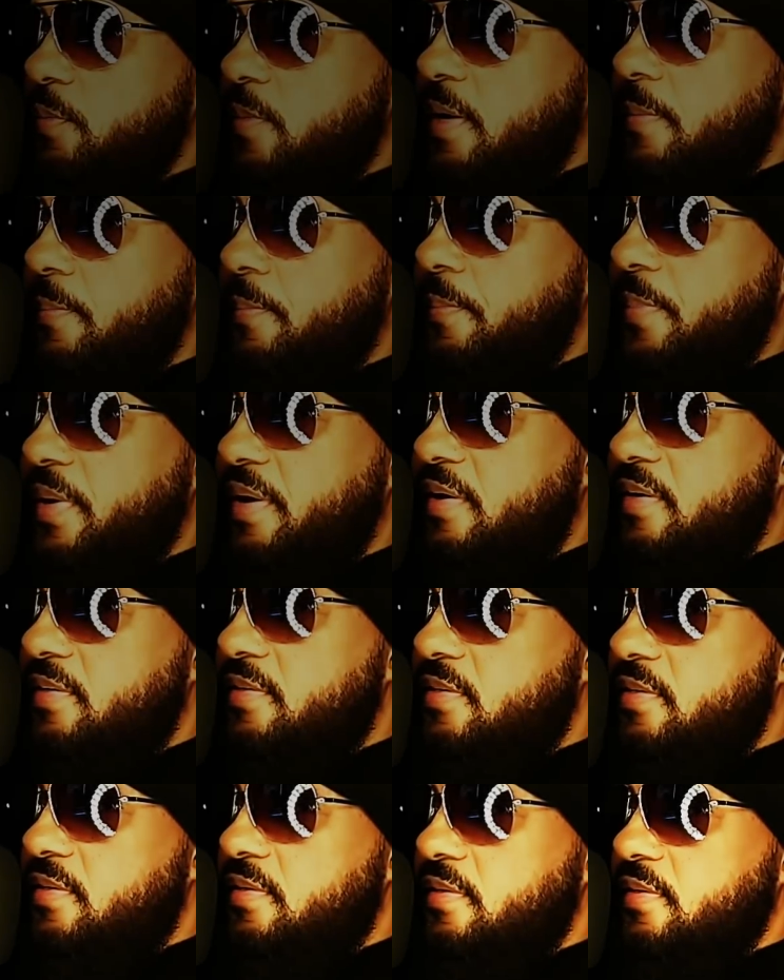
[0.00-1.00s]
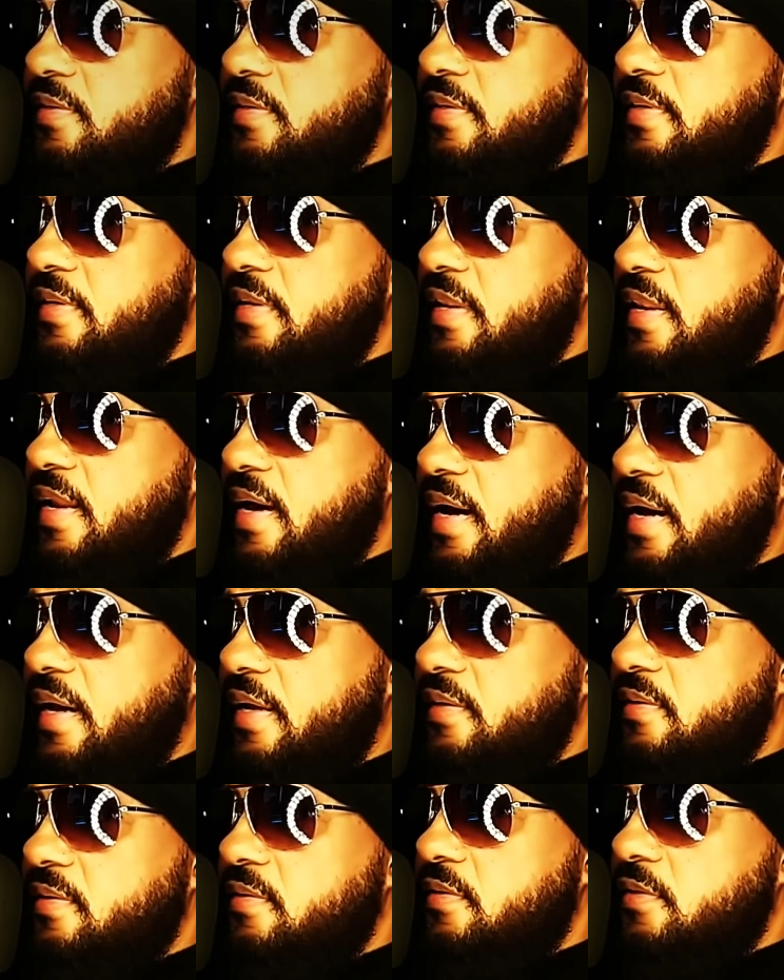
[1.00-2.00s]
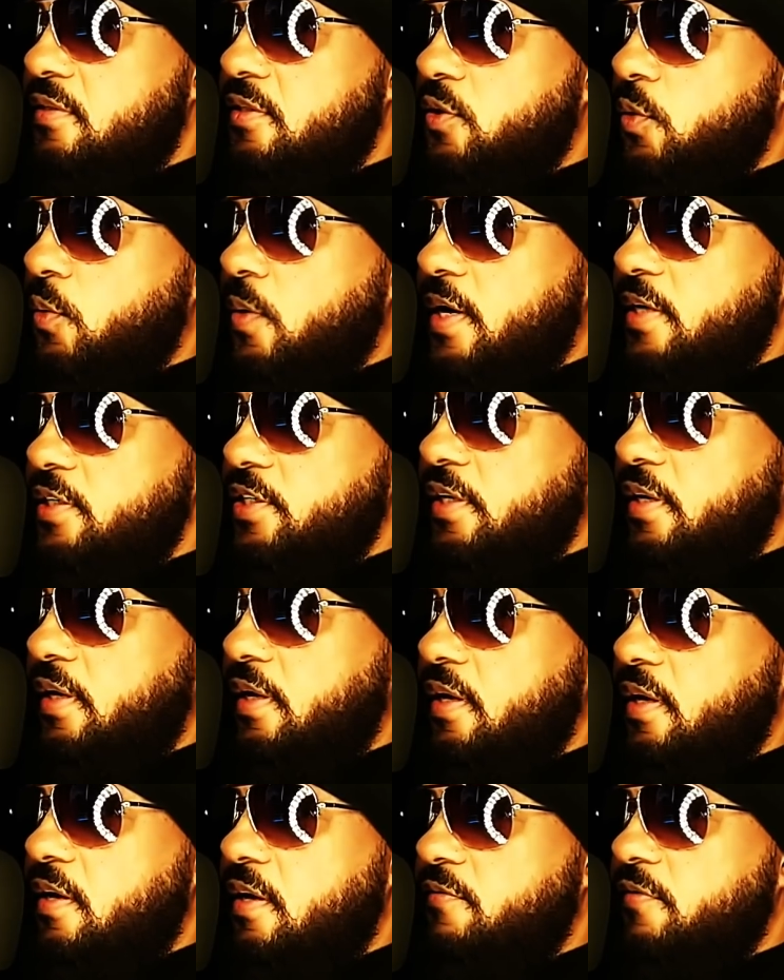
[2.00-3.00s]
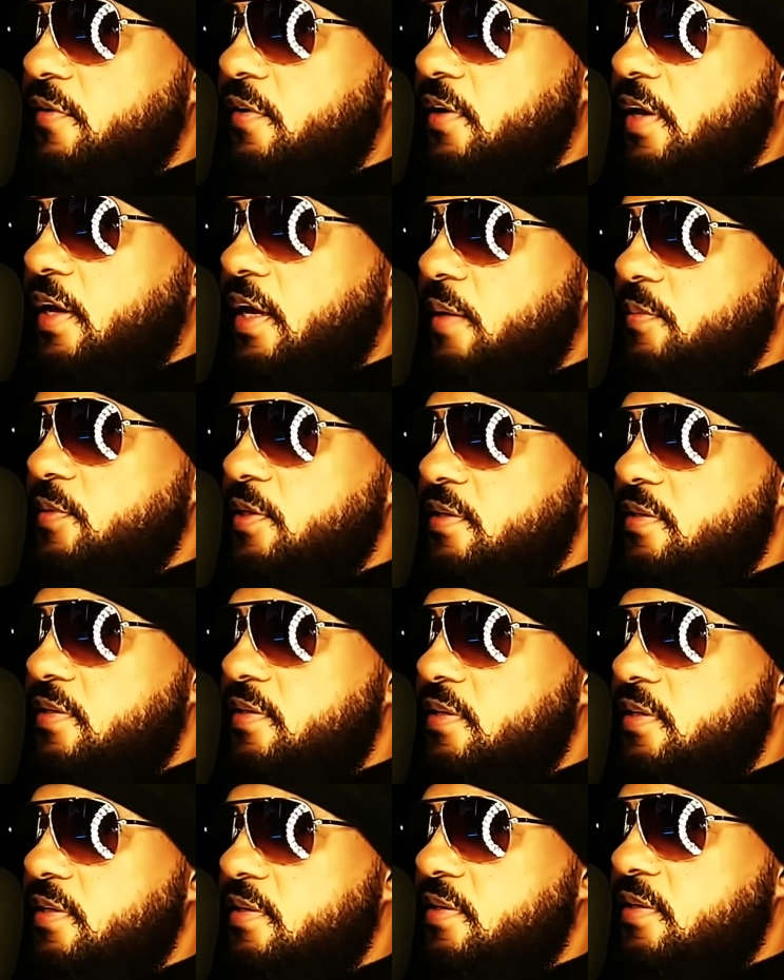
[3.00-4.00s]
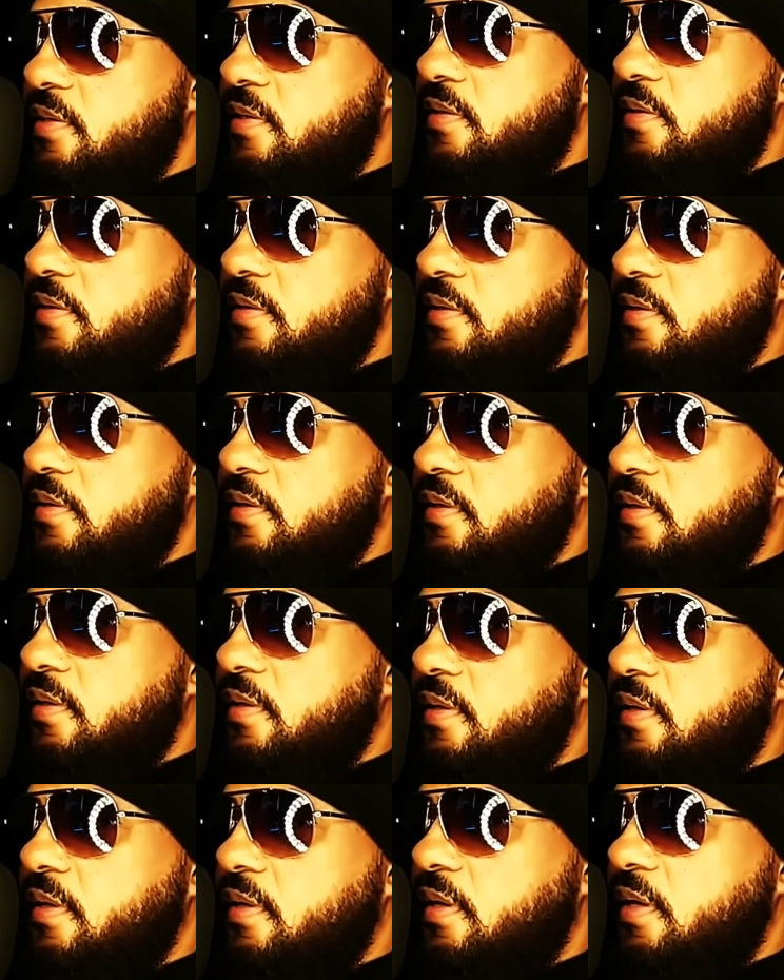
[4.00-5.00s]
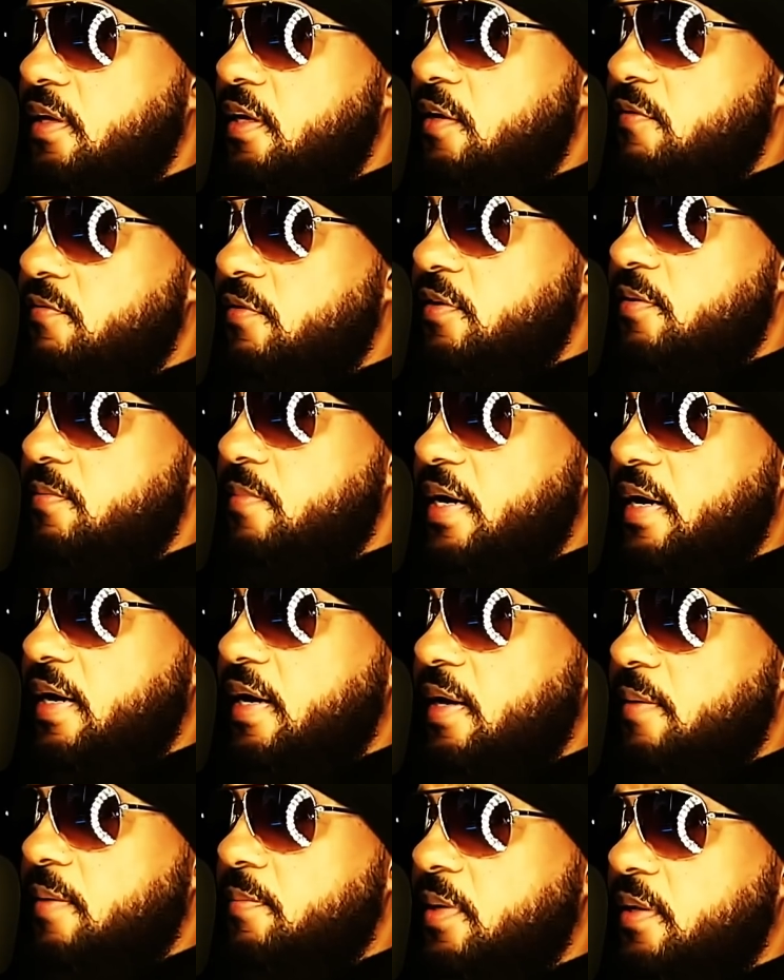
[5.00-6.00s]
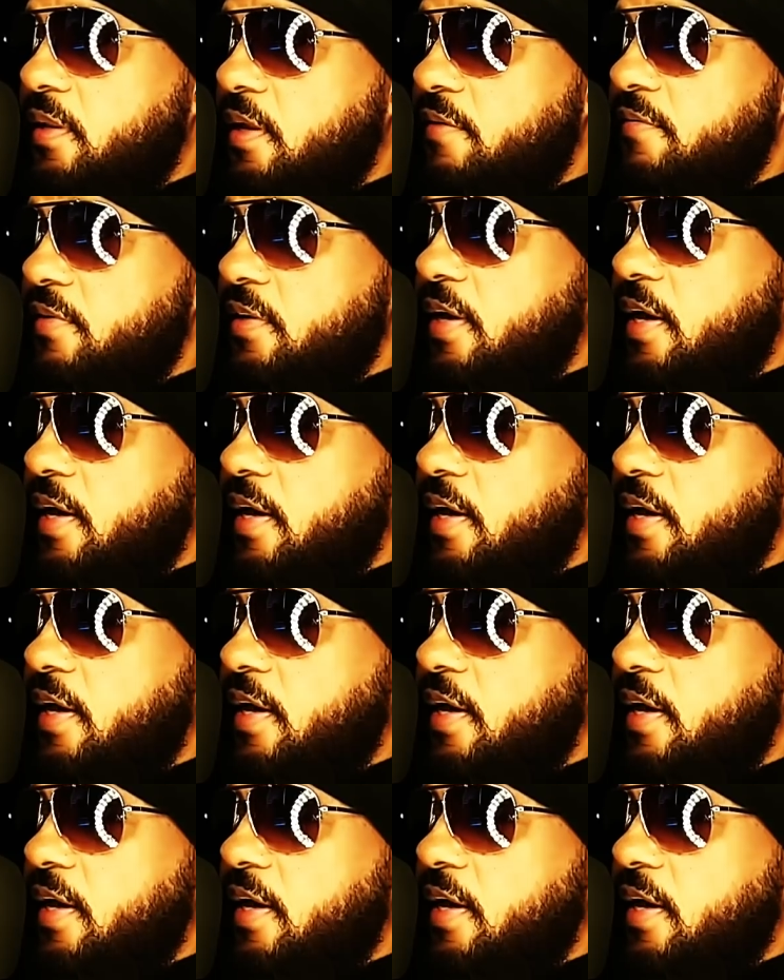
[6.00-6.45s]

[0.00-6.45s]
my best not to watch any NFL games this season. Even my beloved